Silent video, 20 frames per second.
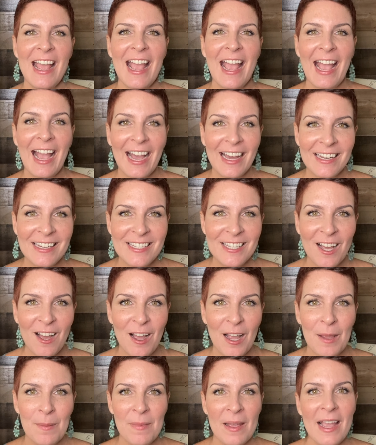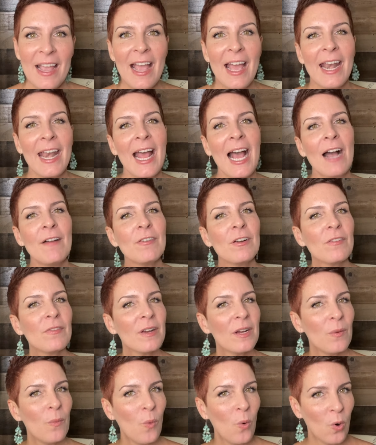at a time and have a
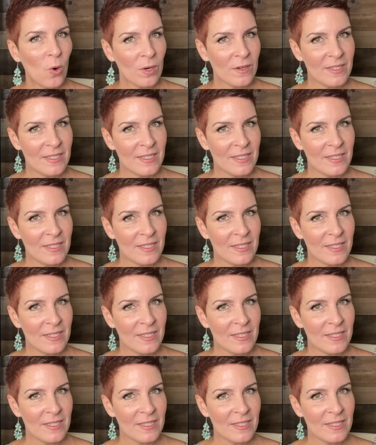reward